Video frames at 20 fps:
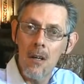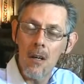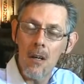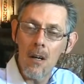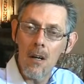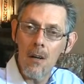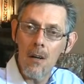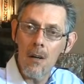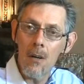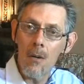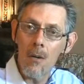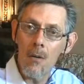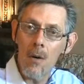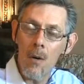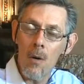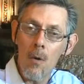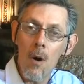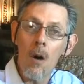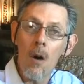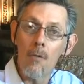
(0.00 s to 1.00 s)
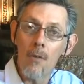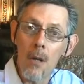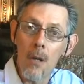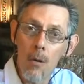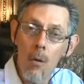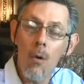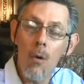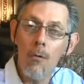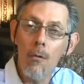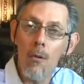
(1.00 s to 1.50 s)
uh, you know, of the
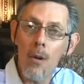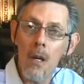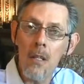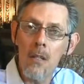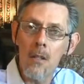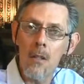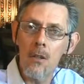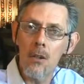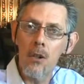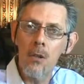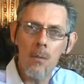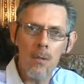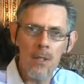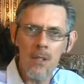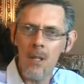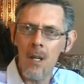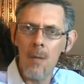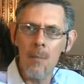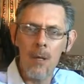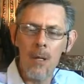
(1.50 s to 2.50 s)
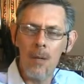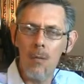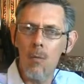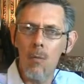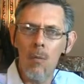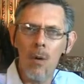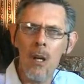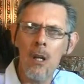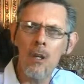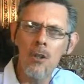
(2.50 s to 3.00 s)
law, for instance, you will say, but
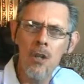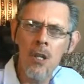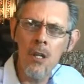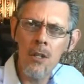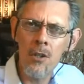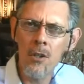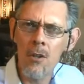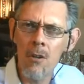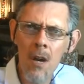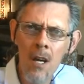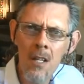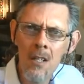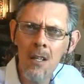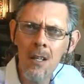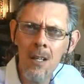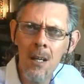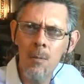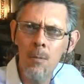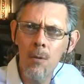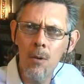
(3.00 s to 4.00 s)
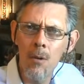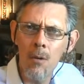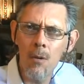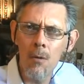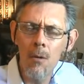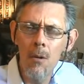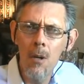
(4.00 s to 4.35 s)
what did Jesus Christ then come to do?